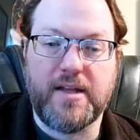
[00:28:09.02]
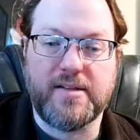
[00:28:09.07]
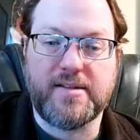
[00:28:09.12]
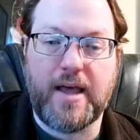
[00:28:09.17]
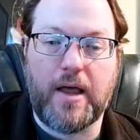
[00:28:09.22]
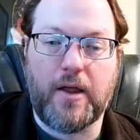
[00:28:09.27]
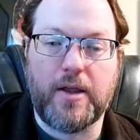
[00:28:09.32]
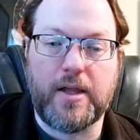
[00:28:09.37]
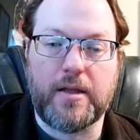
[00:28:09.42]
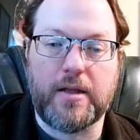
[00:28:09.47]
the
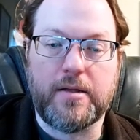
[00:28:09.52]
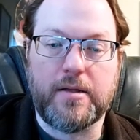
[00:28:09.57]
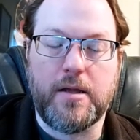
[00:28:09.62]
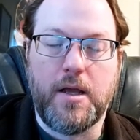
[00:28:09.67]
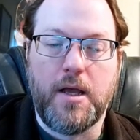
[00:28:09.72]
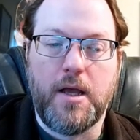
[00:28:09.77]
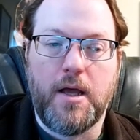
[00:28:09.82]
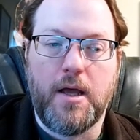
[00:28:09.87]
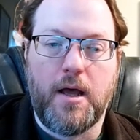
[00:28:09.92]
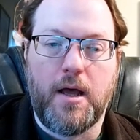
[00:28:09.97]
Italian
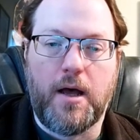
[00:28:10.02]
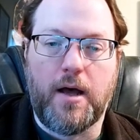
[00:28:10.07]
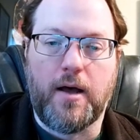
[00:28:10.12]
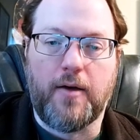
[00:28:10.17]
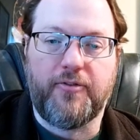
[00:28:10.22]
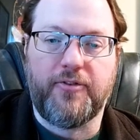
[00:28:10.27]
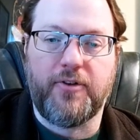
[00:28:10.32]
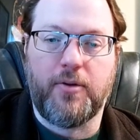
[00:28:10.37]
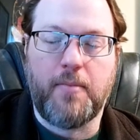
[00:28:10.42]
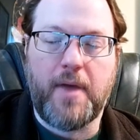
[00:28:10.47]

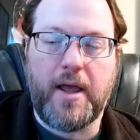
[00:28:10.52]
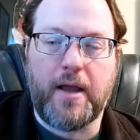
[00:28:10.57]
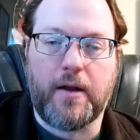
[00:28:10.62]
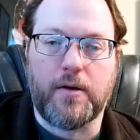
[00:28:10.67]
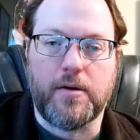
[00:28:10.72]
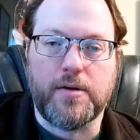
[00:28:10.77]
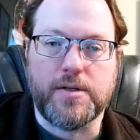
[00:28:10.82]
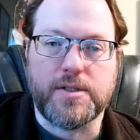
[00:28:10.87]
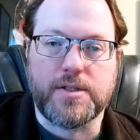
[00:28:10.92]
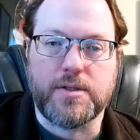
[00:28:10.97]

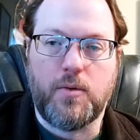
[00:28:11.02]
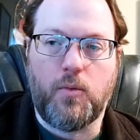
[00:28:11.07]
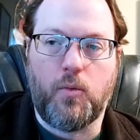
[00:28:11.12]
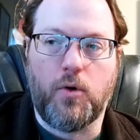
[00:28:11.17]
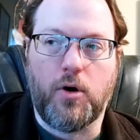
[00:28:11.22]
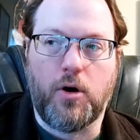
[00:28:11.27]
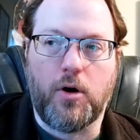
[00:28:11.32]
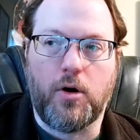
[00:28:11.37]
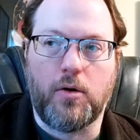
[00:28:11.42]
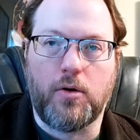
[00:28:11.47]
filmmakers
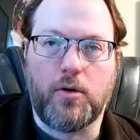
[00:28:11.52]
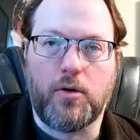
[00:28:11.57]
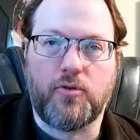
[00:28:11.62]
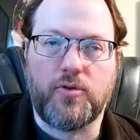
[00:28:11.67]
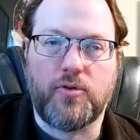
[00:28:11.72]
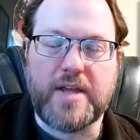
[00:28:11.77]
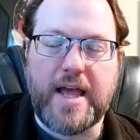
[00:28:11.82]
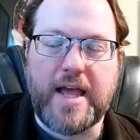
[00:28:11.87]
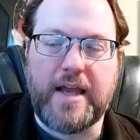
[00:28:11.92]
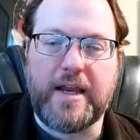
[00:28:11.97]
were
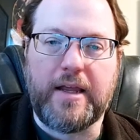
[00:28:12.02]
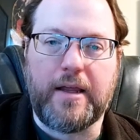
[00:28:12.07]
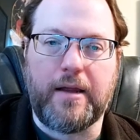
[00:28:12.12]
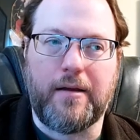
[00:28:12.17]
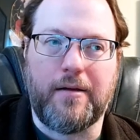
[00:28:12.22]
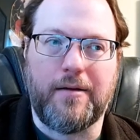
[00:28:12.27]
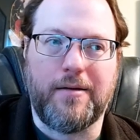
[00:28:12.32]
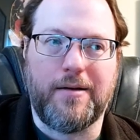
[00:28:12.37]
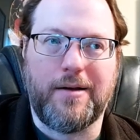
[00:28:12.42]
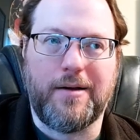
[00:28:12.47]

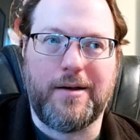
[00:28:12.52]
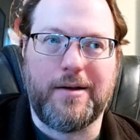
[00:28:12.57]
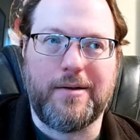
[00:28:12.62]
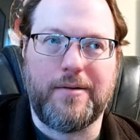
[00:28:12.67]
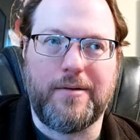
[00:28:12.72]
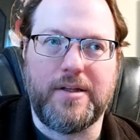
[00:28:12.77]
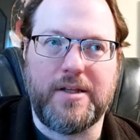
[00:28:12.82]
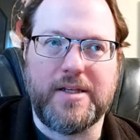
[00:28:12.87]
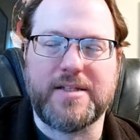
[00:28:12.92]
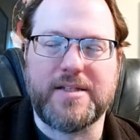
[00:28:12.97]
creating,
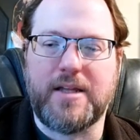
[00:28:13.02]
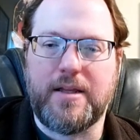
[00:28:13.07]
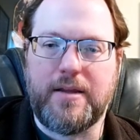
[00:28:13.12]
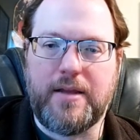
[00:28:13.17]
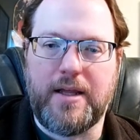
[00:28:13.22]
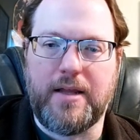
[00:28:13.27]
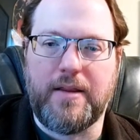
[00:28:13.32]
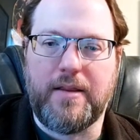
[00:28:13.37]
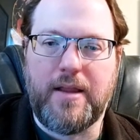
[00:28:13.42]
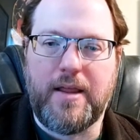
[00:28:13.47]
at least
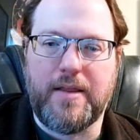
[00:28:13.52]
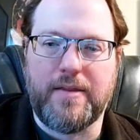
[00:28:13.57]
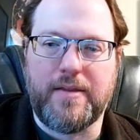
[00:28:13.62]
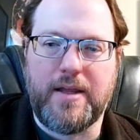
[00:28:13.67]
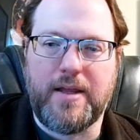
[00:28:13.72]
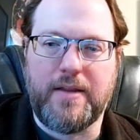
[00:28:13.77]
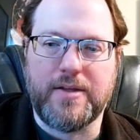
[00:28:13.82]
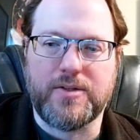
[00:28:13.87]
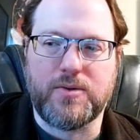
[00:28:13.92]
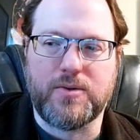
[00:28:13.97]

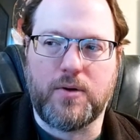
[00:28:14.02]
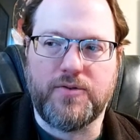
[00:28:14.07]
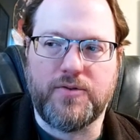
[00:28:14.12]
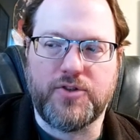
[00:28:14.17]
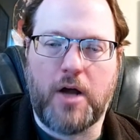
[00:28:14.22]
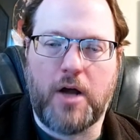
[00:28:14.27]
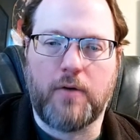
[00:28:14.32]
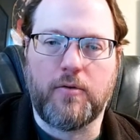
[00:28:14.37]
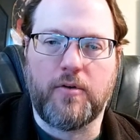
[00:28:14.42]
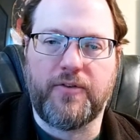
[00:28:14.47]
in the sort of
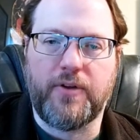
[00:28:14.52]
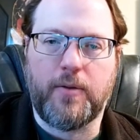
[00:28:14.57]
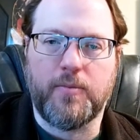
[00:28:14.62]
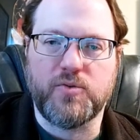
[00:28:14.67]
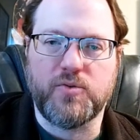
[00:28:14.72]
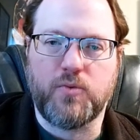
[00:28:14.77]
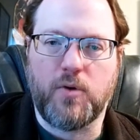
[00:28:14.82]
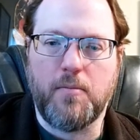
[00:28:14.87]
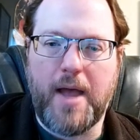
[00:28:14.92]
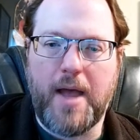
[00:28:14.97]
genre
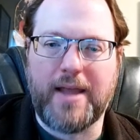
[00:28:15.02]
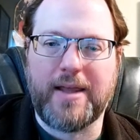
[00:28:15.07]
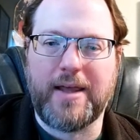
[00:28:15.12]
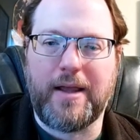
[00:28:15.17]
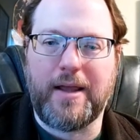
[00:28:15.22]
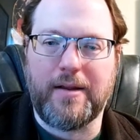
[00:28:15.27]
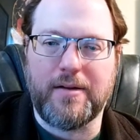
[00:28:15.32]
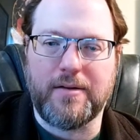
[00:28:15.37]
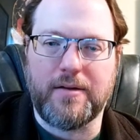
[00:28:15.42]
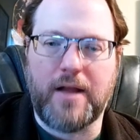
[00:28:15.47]
films, were
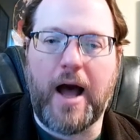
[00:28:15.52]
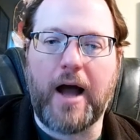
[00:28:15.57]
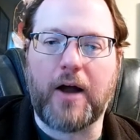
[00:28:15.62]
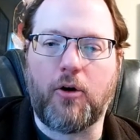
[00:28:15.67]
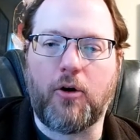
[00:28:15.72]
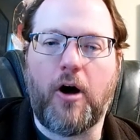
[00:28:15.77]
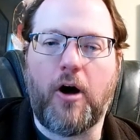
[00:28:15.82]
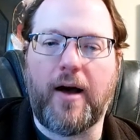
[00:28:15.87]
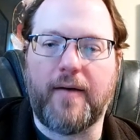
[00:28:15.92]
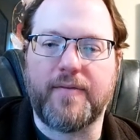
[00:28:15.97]
making
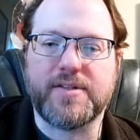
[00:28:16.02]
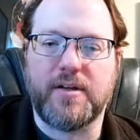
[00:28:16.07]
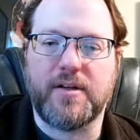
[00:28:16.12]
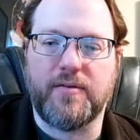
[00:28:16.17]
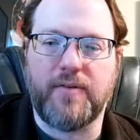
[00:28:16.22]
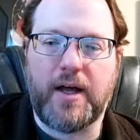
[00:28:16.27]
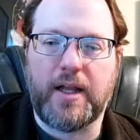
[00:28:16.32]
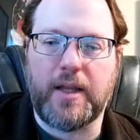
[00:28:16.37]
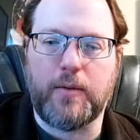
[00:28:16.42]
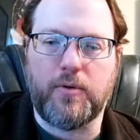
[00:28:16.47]
knockoffs
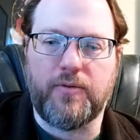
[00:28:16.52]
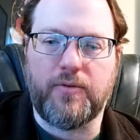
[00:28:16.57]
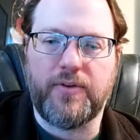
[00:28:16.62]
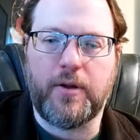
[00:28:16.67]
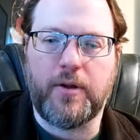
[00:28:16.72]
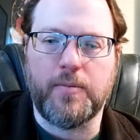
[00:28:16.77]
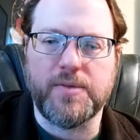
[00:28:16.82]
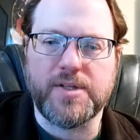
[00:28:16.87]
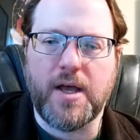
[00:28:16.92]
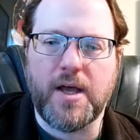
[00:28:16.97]
of Hollywood
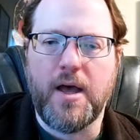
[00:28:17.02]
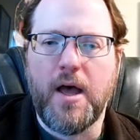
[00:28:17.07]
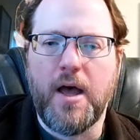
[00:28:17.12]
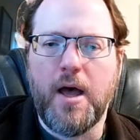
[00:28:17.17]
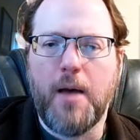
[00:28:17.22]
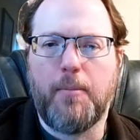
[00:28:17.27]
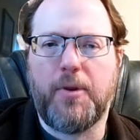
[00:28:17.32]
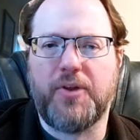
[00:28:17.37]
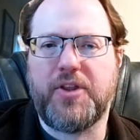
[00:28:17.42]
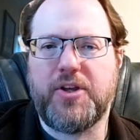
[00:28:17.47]
films.
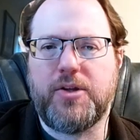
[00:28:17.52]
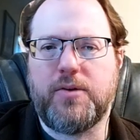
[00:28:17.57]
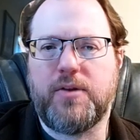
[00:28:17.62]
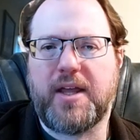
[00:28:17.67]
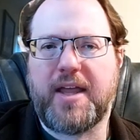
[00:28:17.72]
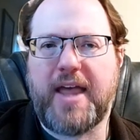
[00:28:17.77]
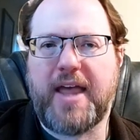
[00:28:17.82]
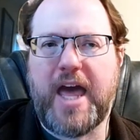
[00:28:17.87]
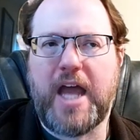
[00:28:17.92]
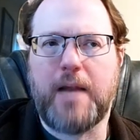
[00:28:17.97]
But
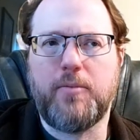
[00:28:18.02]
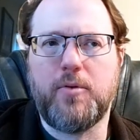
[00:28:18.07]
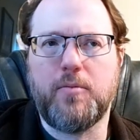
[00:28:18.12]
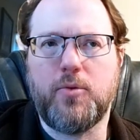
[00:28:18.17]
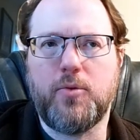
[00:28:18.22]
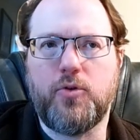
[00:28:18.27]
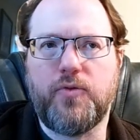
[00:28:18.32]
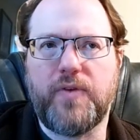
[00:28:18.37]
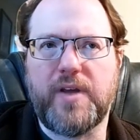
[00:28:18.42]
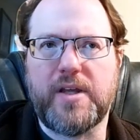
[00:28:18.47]
the cannibal
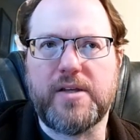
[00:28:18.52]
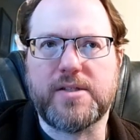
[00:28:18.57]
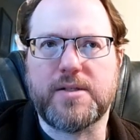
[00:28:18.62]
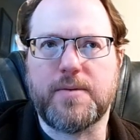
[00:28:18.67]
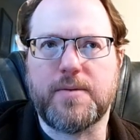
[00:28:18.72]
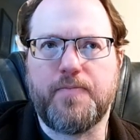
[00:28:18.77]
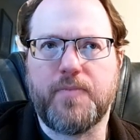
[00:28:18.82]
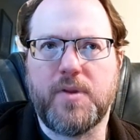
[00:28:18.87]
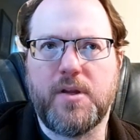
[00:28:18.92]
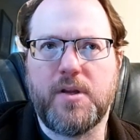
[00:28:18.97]
movies
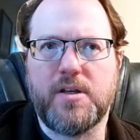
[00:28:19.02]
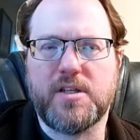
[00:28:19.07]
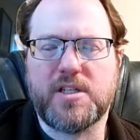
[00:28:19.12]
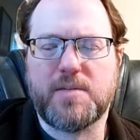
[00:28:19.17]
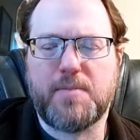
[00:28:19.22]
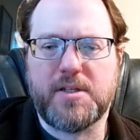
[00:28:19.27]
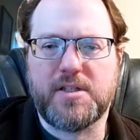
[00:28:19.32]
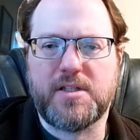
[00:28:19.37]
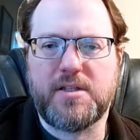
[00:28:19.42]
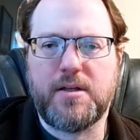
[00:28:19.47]

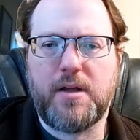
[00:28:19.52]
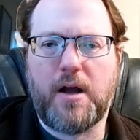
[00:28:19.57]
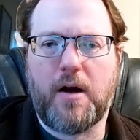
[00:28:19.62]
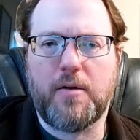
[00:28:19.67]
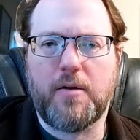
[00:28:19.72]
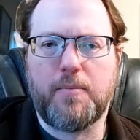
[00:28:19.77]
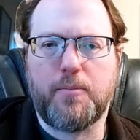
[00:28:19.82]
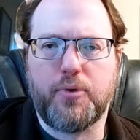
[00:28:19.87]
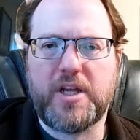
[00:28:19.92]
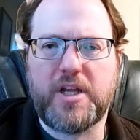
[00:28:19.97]

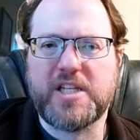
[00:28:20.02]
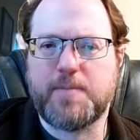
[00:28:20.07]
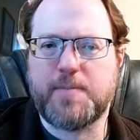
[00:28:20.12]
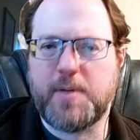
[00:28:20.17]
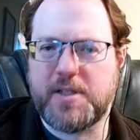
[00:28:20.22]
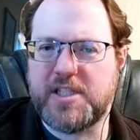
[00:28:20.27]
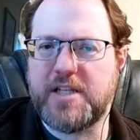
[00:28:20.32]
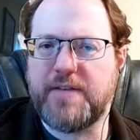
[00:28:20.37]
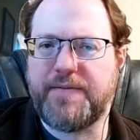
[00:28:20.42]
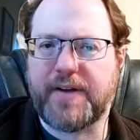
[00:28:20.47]
are pretty
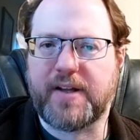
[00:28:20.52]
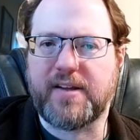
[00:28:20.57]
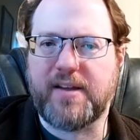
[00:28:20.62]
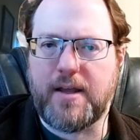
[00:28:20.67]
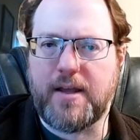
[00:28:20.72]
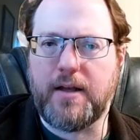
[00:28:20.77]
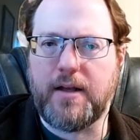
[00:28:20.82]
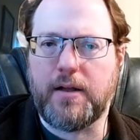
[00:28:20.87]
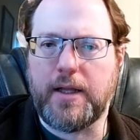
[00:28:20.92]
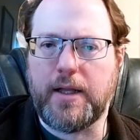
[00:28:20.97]
specific
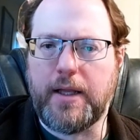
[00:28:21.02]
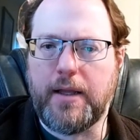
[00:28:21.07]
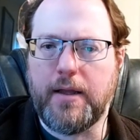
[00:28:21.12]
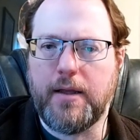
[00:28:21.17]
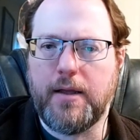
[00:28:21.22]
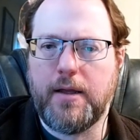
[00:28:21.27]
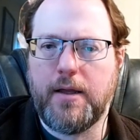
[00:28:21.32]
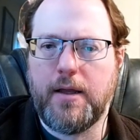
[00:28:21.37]
to Italy